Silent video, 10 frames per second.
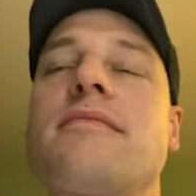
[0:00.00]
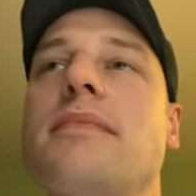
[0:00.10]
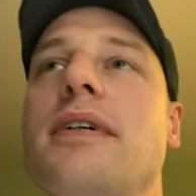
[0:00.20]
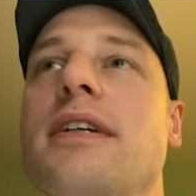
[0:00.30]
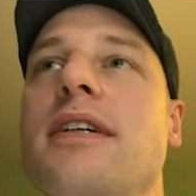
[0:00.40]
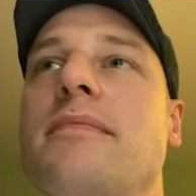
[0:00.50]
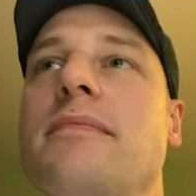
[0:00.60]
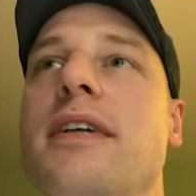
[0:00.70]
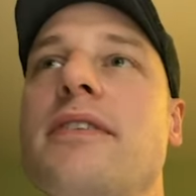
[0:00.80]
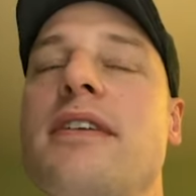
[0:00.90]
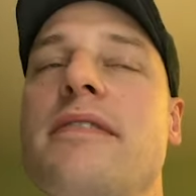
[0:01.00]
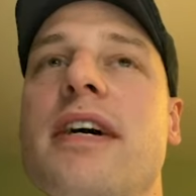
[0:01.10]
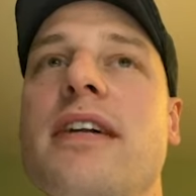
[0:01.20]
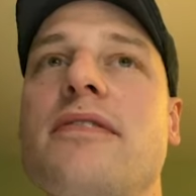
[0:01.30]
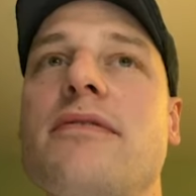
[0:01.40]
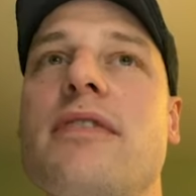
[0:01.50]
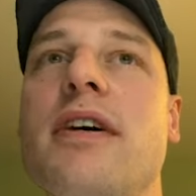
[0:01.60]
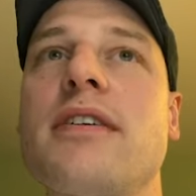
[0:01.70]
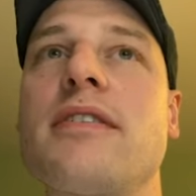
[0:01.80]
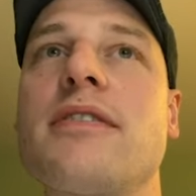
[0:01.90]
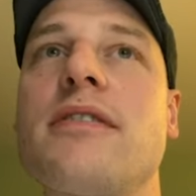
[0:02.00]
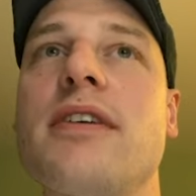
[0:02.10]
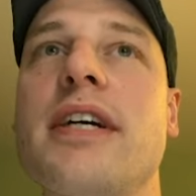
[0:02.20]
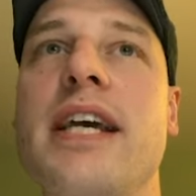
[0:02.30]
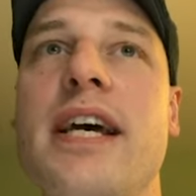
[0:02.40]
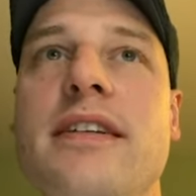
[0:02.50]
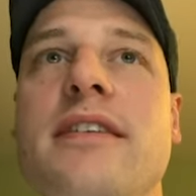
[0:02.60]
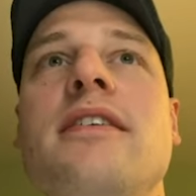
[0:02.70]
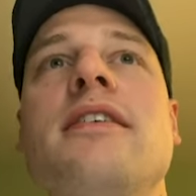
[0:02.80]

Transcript: but that's what I've got so far. So again,